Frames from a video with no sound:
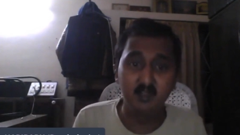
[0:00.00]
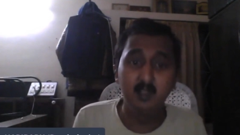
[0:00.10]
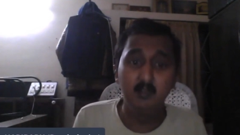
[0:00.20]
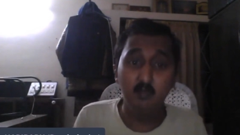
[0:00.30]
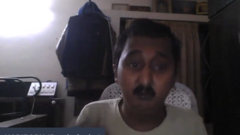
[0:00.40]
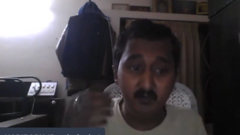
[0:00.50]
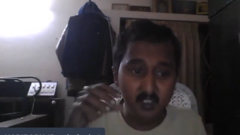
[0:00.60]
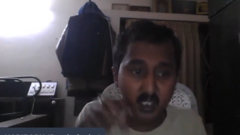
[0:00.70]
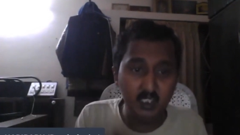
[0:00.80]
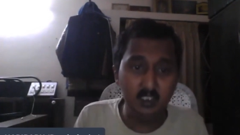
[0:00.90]
So we
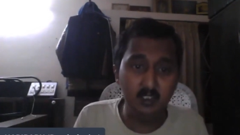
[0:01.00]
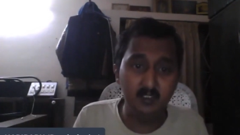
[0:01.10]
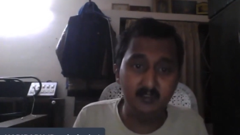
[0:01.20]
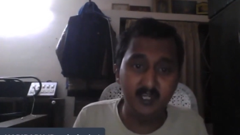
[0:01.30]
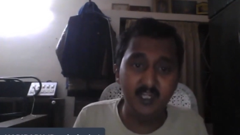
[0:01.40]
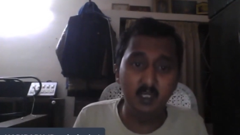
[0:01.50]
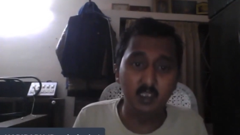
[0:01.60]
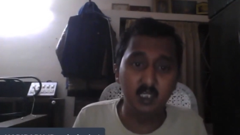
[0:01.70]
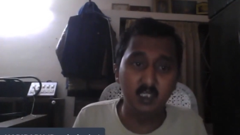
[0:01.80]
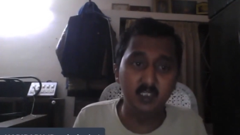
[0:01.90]
are the deciding
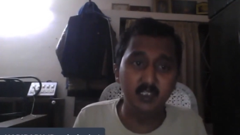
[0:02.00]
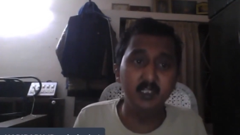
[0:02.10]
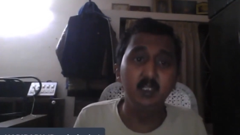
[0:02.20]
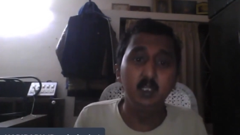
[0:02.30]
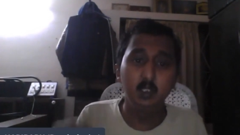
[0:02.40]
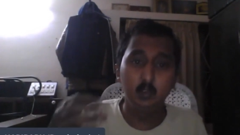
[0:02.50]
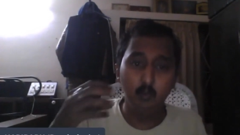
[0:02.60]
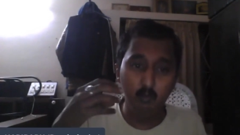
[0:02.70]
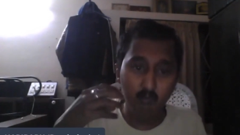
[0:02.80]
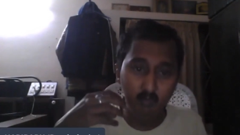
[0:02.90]
authority
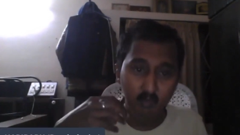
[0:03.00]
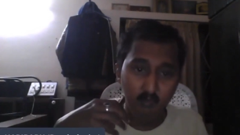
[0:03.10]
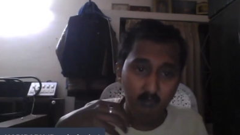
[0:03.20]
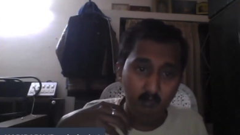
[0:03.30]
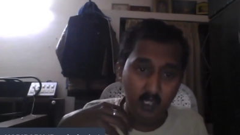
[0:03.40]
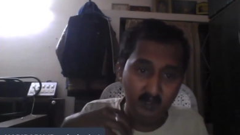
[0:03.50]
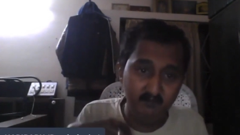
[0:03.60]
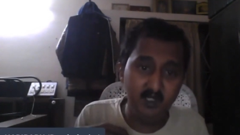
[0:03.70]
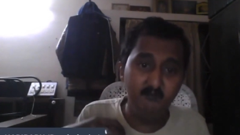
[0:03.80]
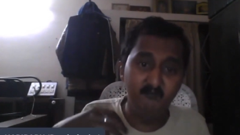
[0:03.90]
to
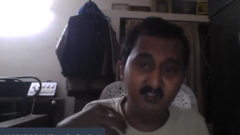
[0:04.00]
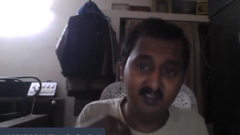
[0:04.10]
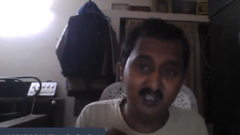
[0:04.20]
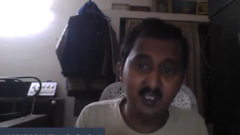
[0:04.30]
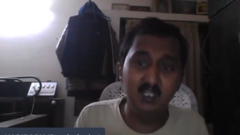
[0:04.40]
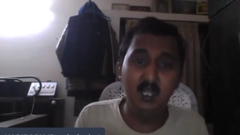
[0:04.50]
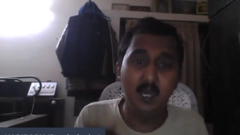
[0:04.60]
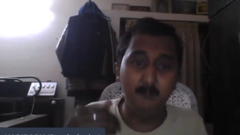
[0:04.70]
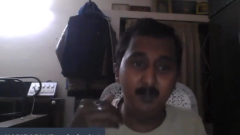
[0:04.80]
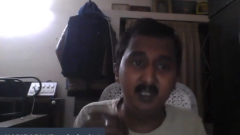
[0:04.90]
our physical
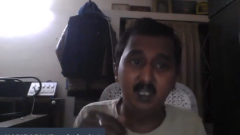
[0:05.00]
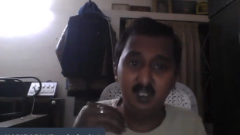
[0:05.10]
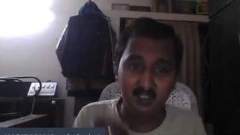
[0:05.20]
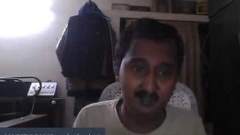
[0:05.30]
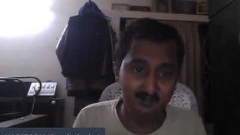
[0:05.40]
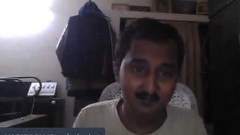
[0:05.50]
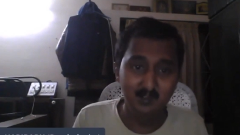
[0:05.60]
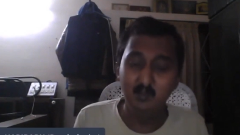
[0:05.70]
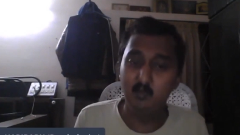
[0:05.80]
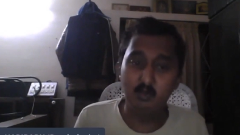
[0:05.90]
and mental health.
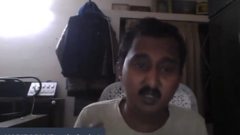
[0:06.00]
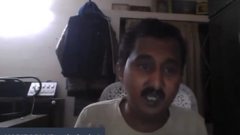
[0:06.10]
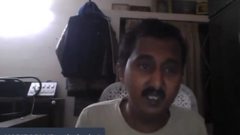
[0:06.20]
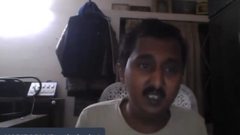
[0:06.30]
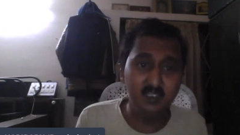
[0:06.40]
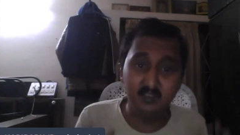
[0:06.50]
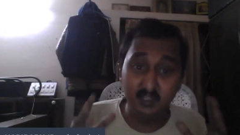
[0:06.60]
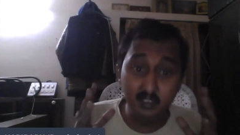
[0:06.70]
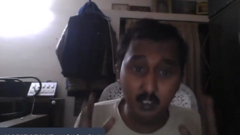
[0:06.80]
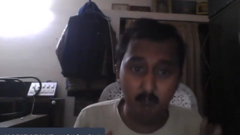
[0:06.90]
So kindly
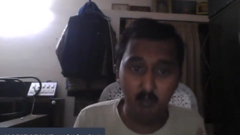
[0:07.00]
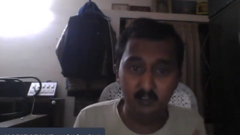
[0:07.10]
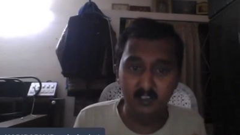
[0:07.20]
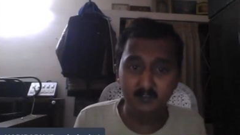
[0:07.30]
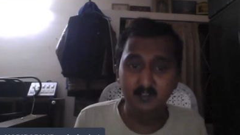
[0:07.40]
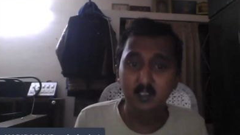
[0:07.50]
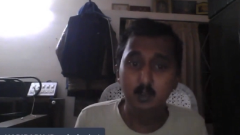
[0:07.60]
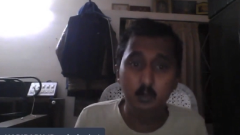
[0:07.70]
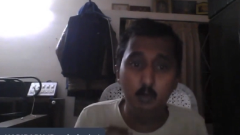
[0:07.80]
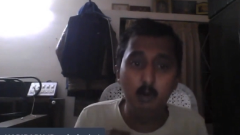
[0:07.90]
think about it.
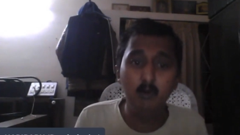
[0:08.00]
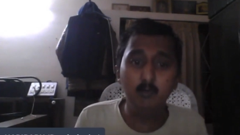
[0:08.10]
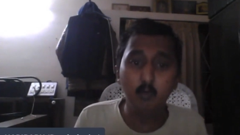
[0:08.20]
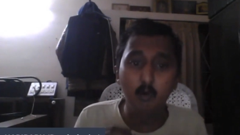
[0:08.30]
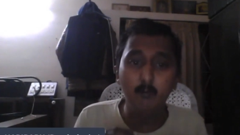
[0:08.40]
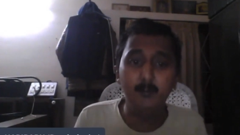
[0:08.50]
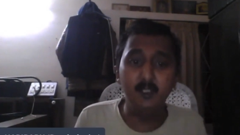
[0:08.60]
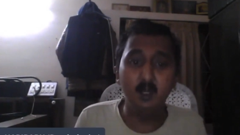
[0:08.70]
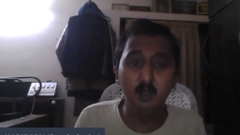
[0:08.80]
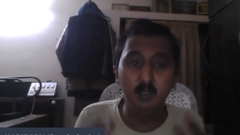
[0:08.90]
Don't go
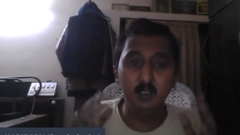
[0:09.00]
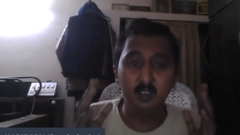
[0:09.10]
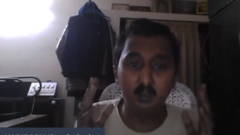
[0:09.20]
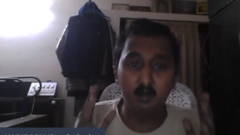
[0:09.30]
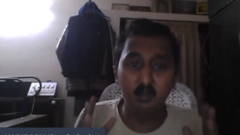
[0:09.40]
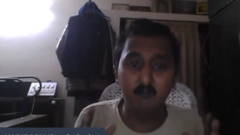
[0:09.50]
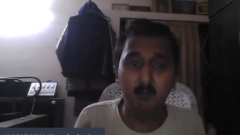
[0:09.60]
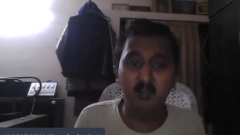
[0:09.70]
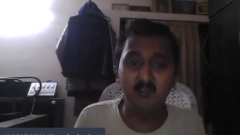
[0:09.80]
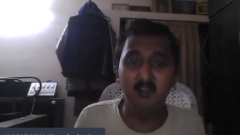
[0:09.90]
beyond the thought
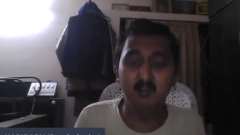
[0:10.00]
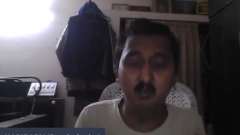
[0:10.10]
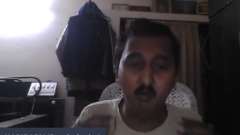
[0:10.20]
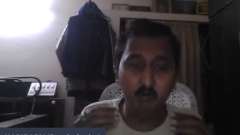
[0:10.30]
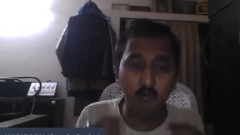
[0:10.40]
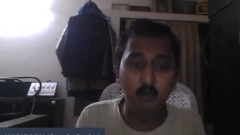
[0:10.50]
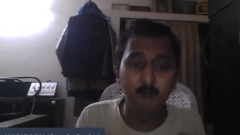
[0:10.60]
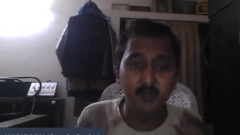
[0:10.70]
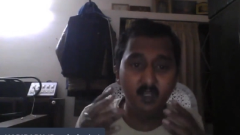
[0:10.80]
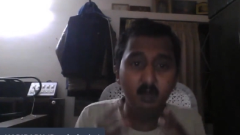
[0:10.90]
process, don't go
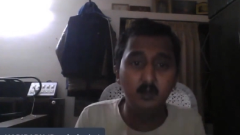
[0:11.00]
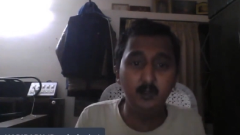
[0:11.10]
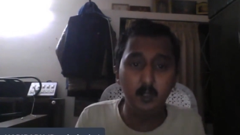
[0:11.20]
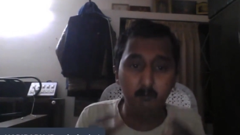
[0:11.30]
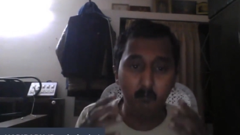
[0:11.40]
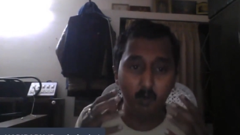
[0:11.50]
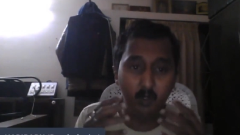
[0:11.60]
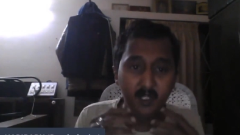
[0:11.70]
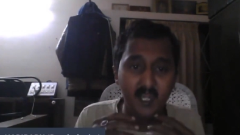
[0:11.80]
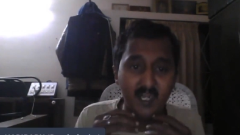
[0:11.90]
beyond your
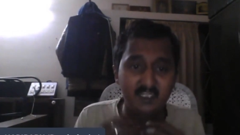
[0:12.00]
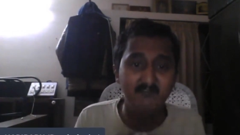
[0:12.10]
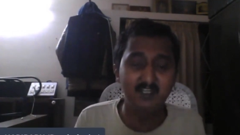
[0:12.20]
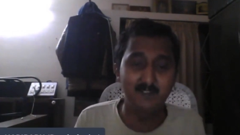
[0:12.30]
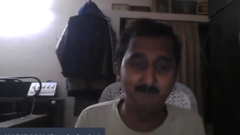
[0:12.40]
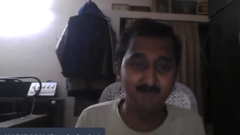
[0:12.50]
body activity.